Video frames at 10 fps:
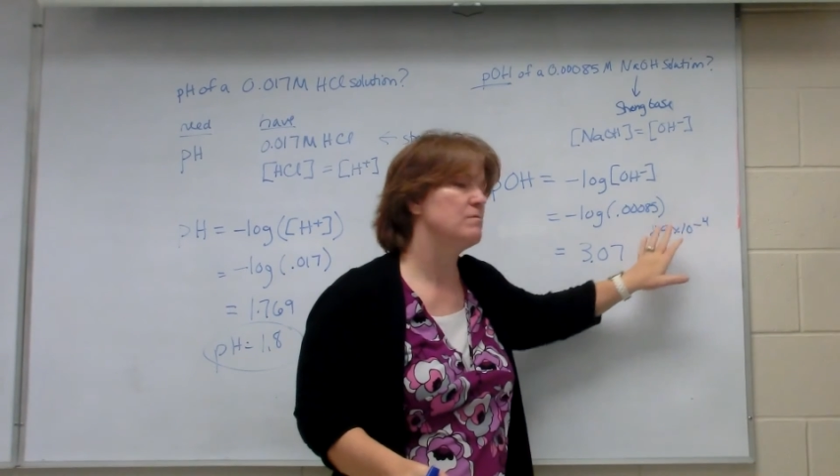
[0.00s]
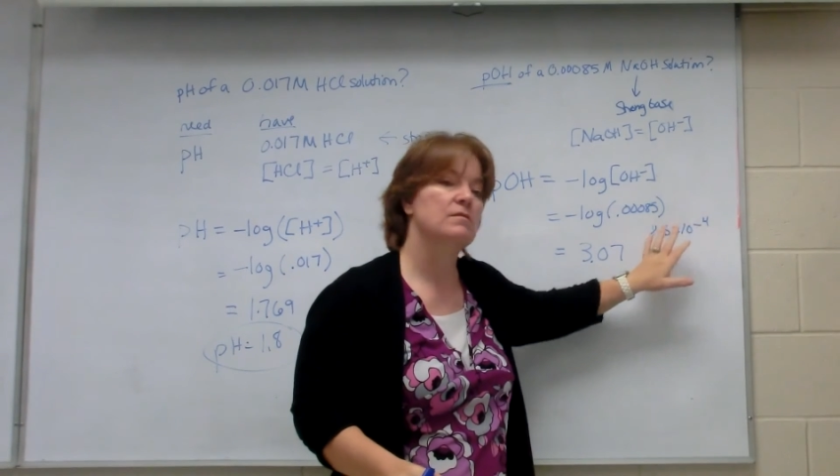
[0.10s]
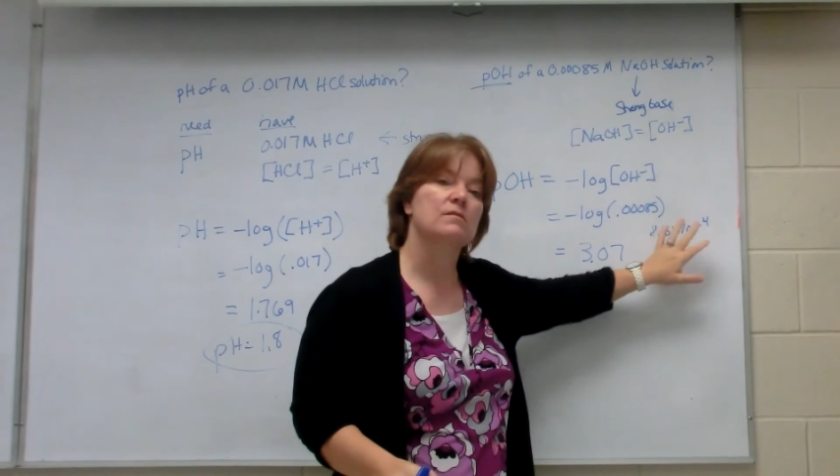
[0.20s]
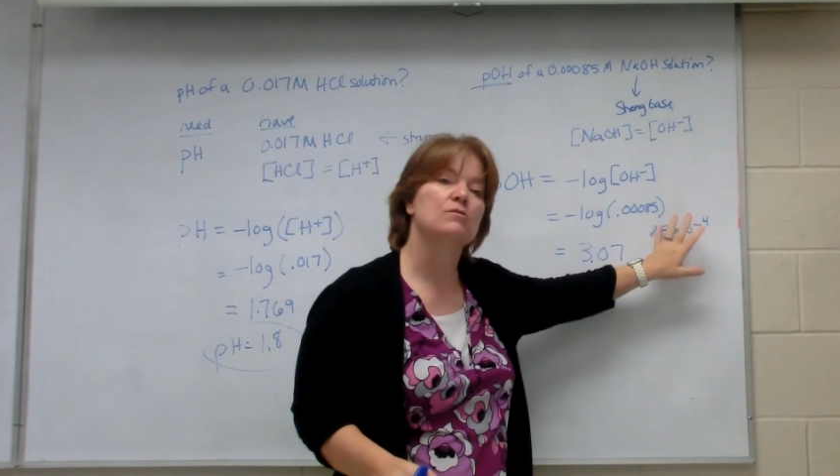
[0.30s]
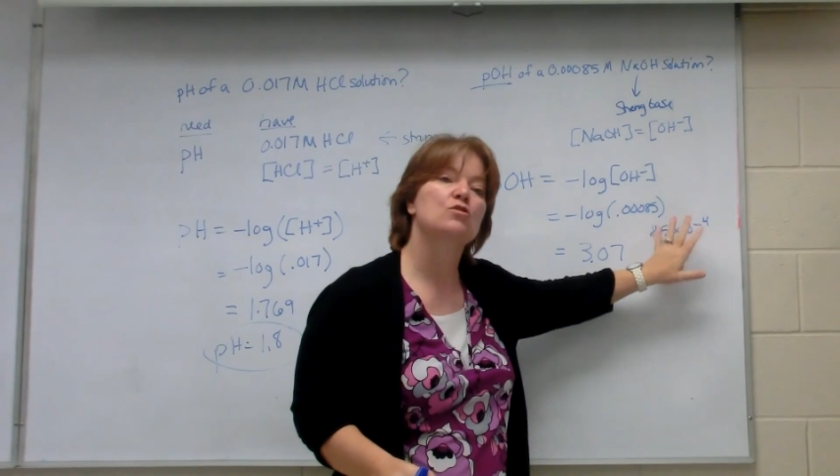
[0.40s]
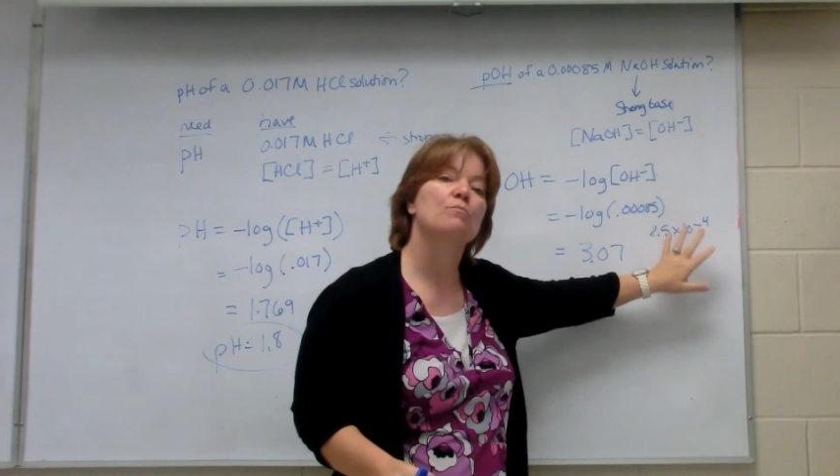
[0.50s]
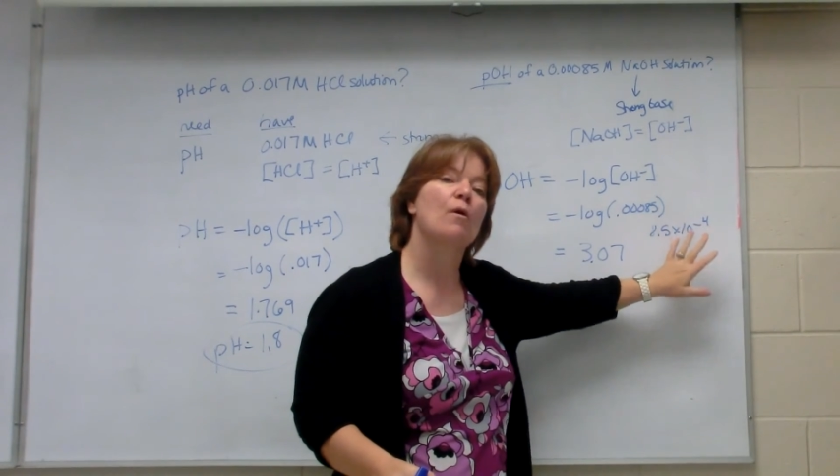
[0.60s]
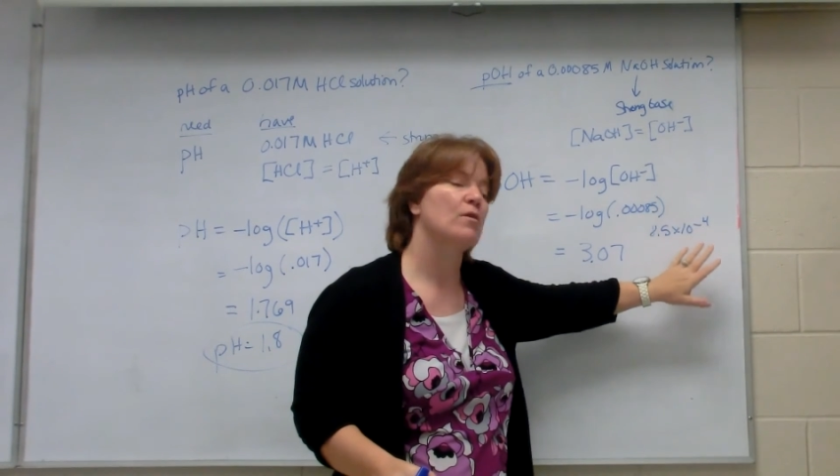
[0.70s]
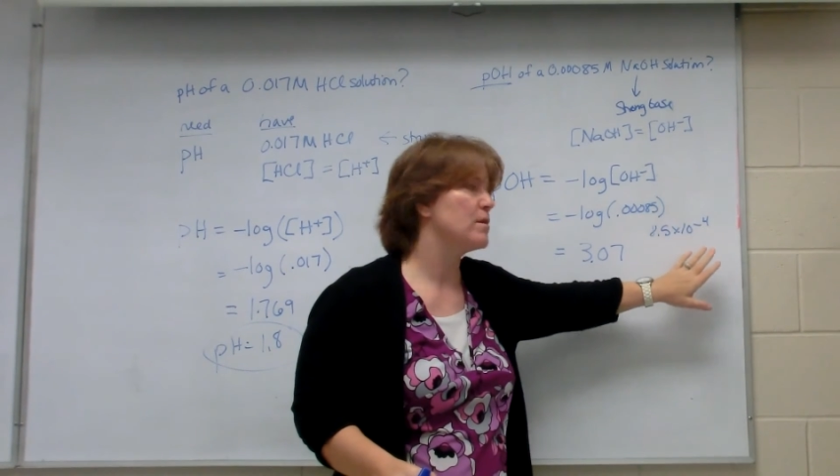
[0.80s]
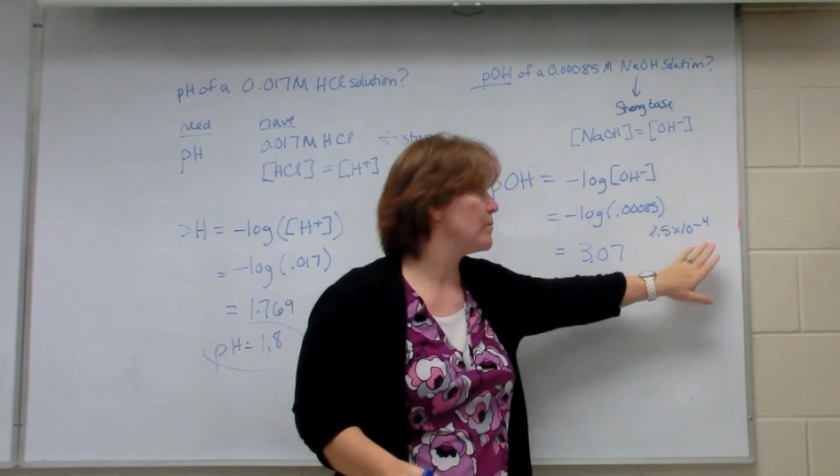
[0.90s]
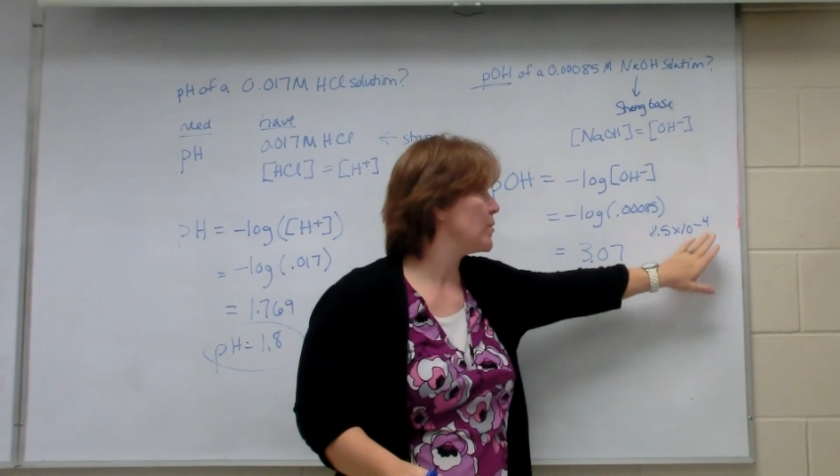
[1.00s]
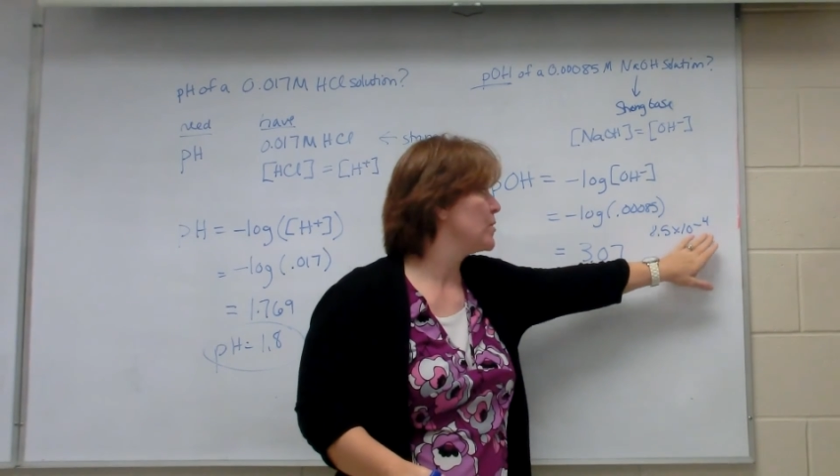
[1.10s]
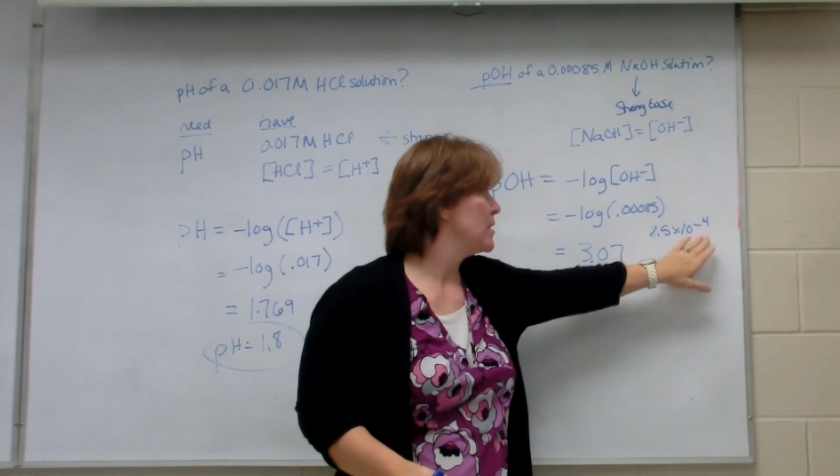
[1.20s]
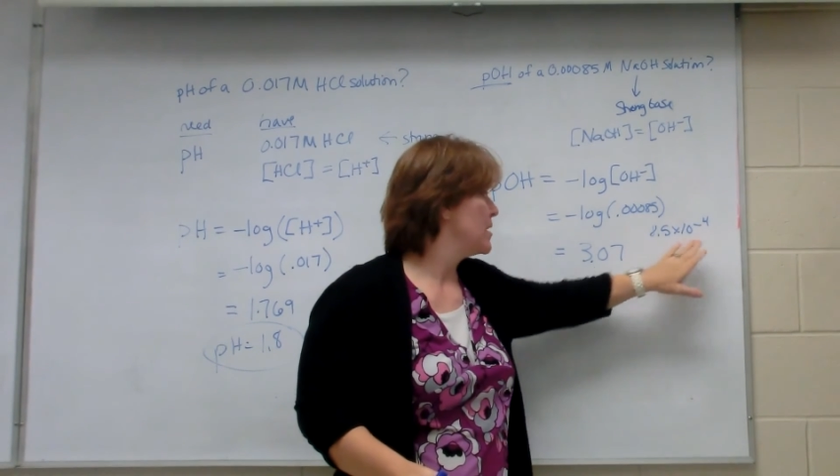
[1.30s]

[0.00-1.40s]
2-part number.